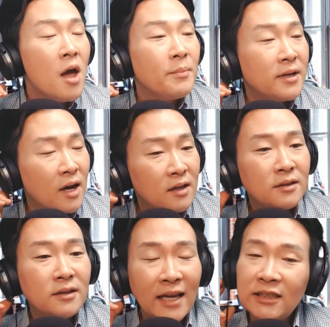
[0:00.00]
because
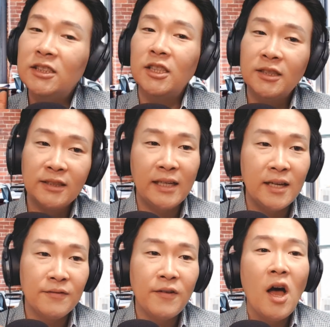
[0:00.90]
let's just
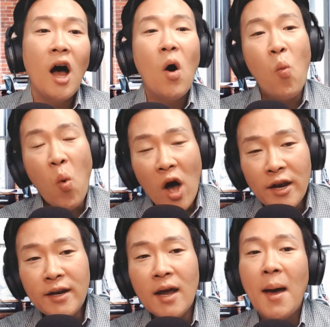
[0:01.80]
give
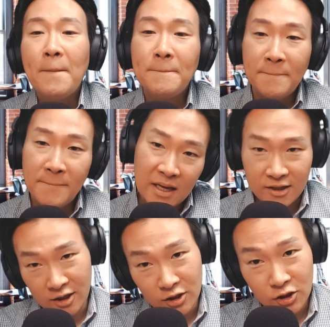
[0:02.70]
one
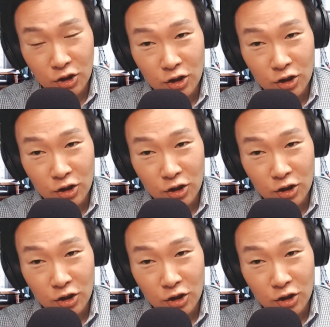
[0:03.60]
little